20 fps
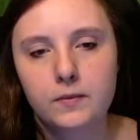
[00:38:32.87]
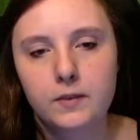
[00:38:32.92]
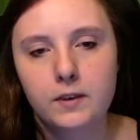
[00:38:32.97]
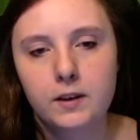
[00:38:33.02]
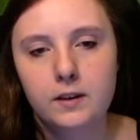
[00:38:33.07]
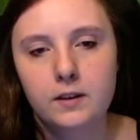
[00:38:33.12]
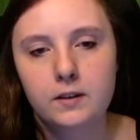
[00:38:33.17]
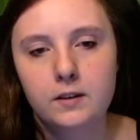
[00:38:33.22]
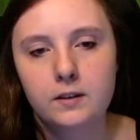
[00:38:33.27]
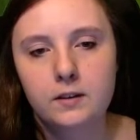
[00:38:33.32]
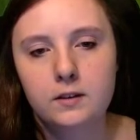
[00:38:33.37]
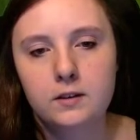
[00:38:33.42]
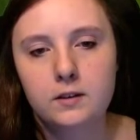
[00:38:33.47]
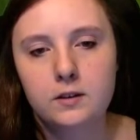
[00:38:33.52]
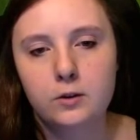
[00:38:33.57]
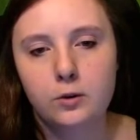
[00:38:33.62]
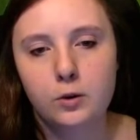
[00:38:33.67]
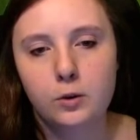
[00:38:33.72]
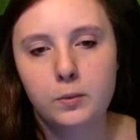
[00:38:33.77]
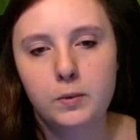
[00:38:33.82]
I think they're
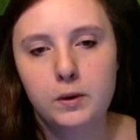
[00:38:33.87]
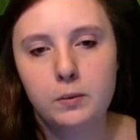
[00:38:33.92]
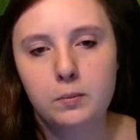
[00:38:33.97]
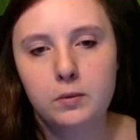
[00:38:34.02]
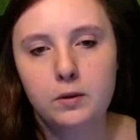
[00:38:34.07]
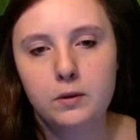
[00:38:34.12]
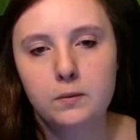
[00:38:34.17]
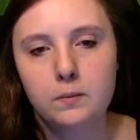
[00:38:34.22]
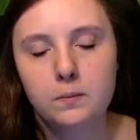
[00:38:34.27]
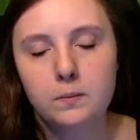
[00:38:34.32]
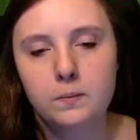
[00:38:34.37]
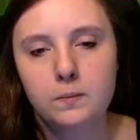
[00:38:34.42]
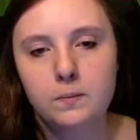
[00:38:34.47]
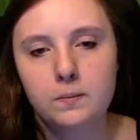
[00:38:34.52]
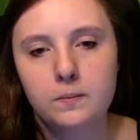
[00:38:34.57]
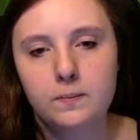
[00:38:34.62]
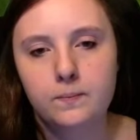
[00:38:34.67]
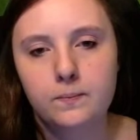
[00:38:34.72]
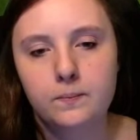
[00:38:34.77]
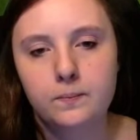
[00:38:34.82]
dog people.
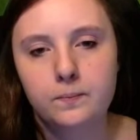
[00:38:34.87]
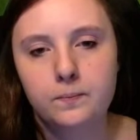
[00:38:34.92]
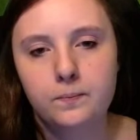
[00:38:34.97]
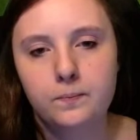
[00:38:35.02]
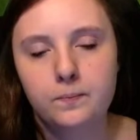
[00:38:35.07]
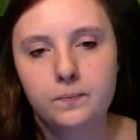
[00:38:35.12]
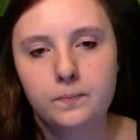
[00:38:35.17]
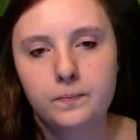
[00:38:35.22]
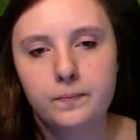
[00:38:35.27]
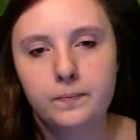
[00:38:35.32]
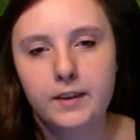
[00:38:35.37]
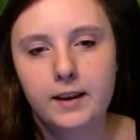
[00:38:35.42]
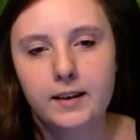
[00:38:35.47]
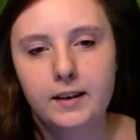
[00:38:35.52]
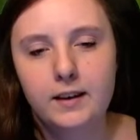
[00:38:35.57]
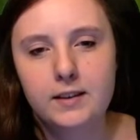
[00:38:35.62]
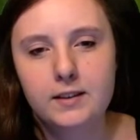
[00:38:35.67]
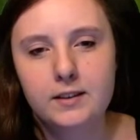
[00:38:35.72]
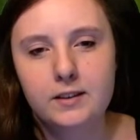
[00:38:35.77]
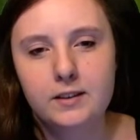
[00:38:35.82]

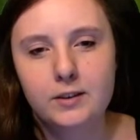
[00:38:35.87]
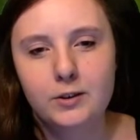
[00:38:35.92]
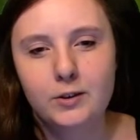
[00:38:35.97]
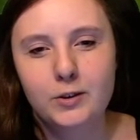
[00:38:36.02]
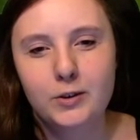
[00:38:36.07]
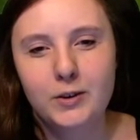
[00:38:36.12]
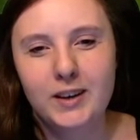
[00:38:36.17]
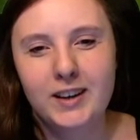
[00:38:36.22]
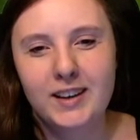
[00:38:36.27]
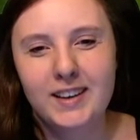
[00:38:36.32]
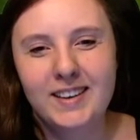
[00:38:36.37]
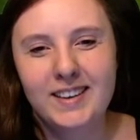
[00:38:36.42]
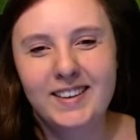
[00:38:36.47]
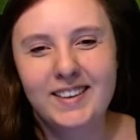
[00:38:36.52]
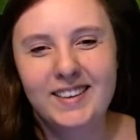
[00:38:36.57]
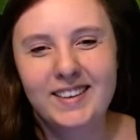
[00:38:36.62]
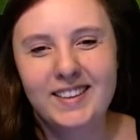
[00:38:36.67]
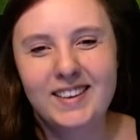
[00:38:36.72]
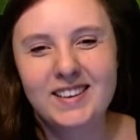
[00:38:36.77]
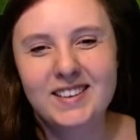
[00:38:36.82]
So
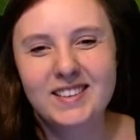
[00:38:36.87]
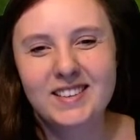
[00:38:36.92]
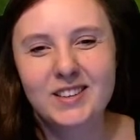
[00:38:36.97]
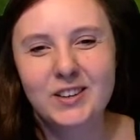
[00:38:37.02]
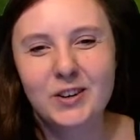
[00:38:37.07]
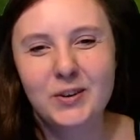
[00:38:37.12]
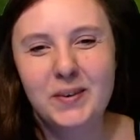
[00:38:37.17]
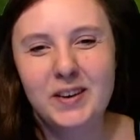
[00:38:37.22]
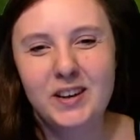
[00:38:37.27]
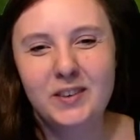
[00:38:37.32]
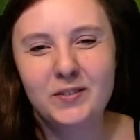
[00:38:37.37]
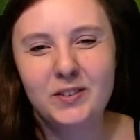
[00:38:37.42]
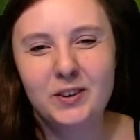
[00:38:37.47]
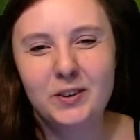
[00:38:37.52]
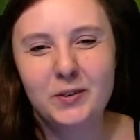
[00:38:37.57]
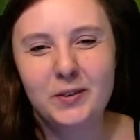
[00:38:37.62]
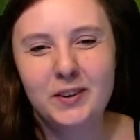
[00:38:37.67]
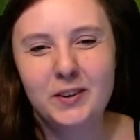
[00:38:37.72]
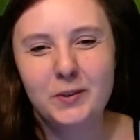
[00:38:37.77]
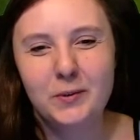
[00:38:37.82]
there's no way of
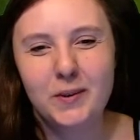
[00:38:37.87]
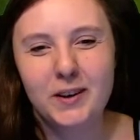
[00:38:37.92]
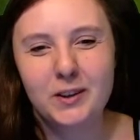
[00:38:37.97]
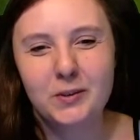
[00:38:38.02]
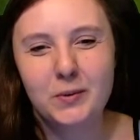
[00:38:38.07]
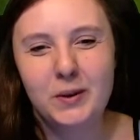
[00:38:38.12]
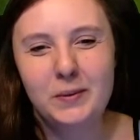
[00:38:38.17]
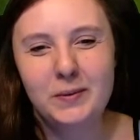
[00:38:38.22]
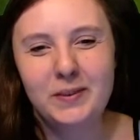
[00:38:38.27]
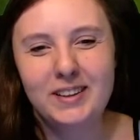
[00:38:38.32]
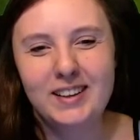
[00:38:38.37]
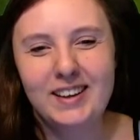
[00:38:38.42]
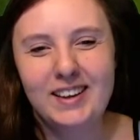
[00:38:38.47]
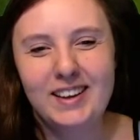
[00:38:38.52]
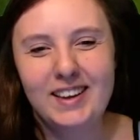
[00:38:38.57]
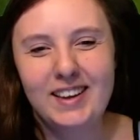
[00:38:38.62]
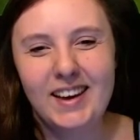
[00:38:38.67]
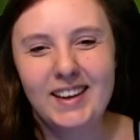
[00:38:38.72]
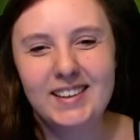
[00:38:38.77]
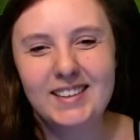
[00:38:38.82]
knowing what we will
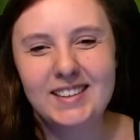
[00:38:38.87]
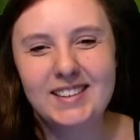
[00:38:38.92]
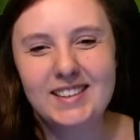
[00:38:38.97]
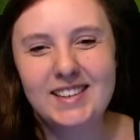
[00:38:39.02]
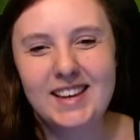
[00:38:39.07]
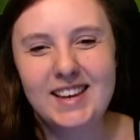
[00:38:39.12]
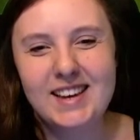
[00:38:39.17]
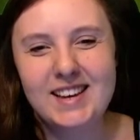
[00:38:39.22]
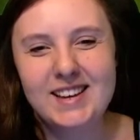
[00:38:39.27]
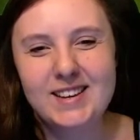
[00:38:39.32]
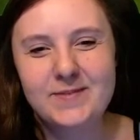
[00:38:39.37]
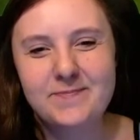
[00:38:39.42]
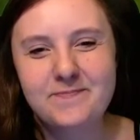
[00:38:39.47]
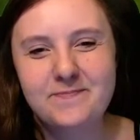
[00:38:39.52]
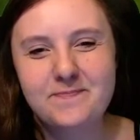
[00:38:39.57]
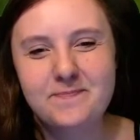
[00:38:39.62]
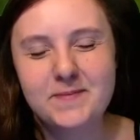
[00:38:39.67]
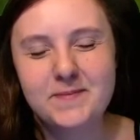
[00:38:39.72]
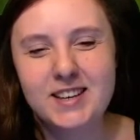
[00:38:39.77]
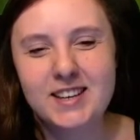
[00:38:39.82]
get,
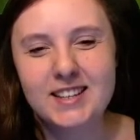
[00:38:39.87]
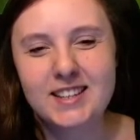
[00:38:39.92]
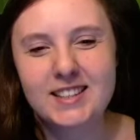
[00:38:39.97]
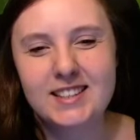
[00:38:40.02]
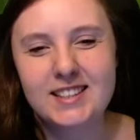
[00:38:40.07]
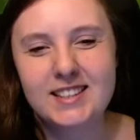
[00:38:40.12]
but